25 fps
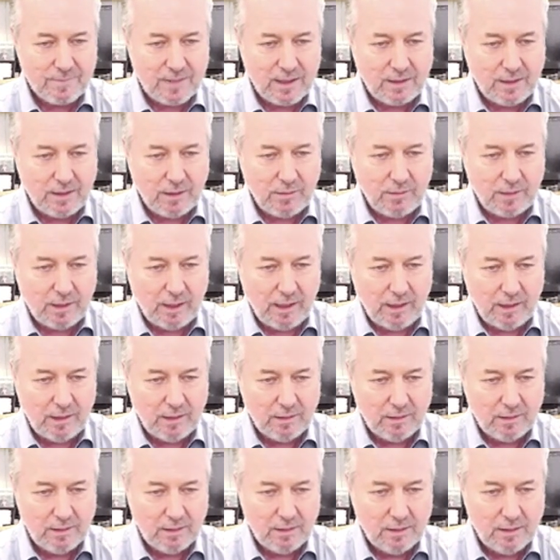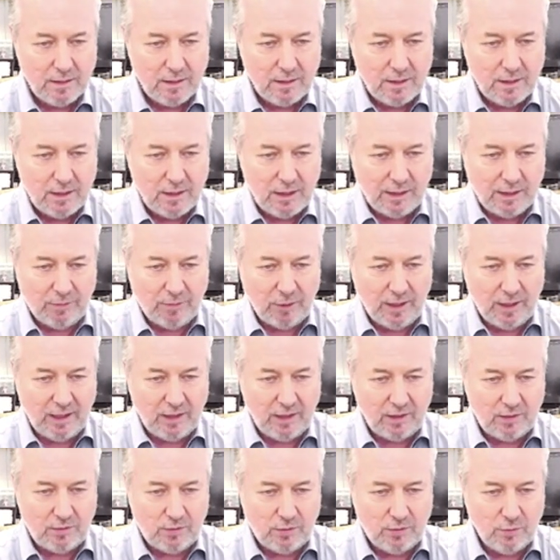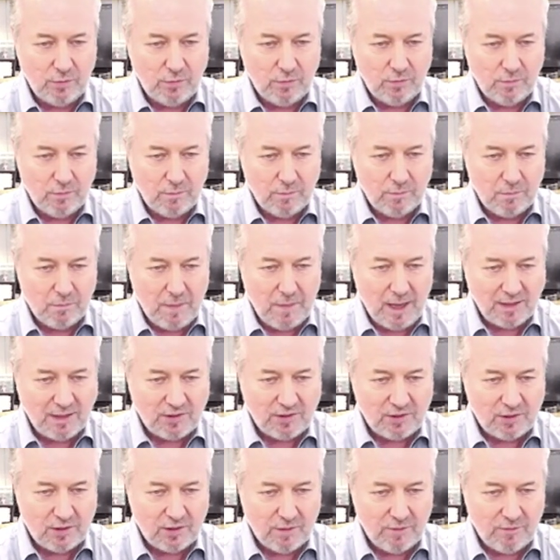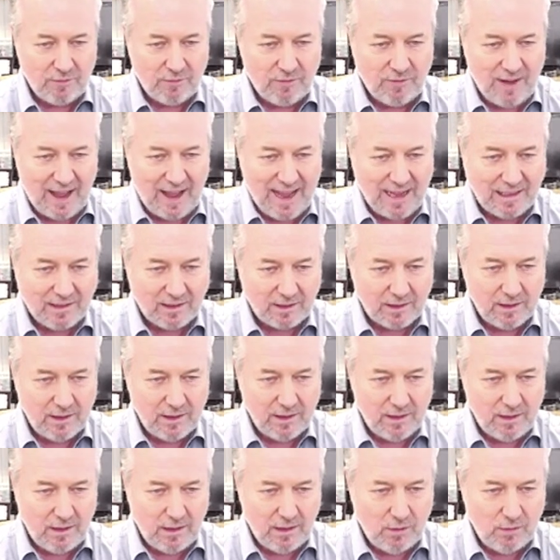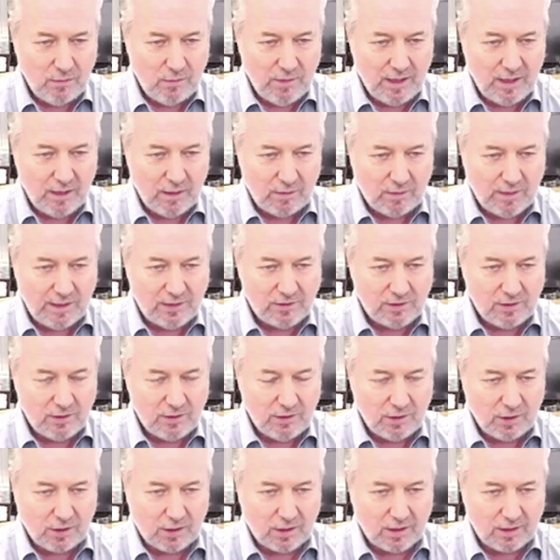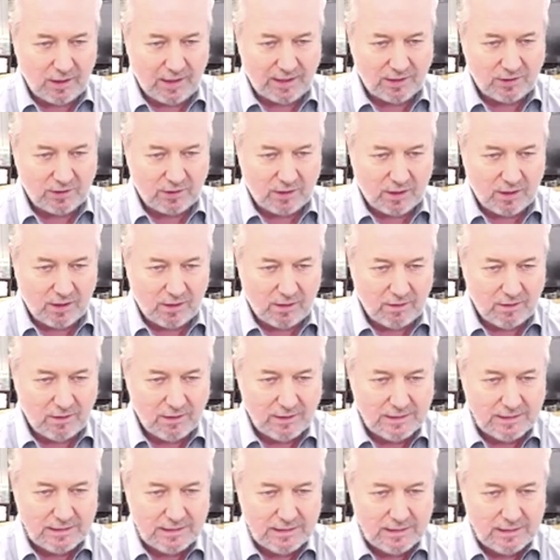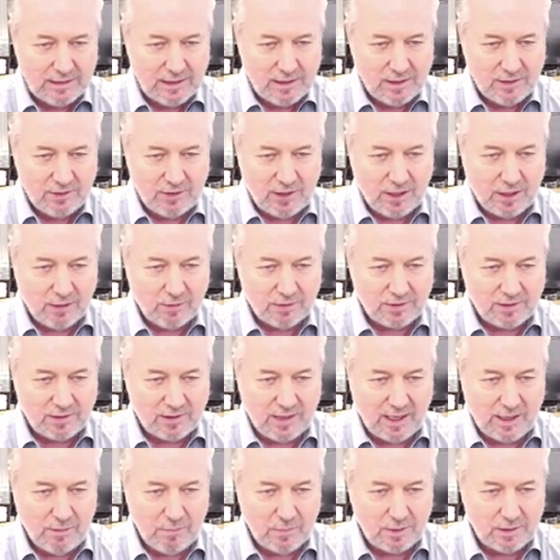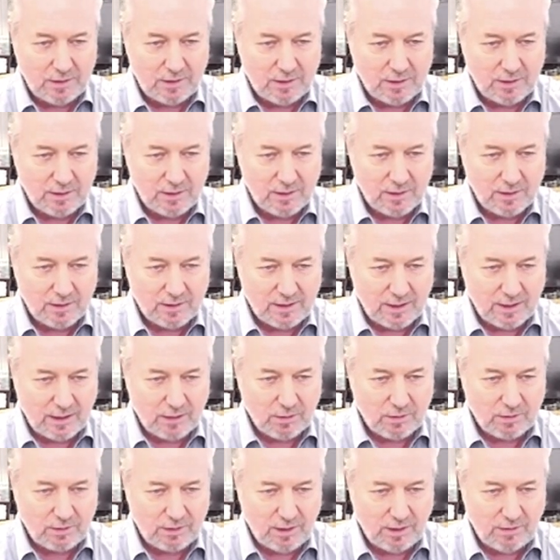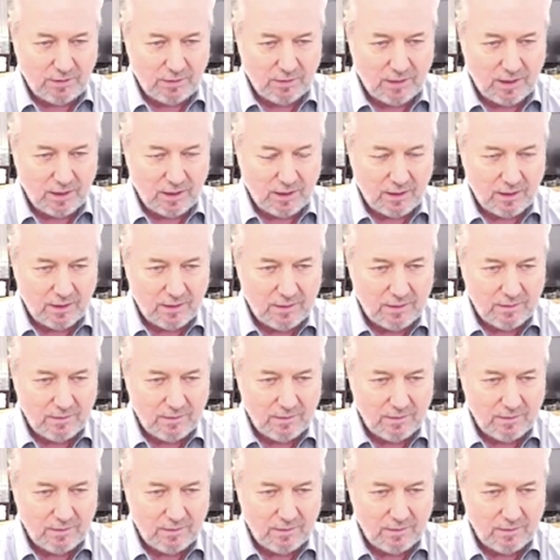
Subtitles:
Tengo que ir. If you eat too much fat, you increase your cholesterol. General statement, cero condicional.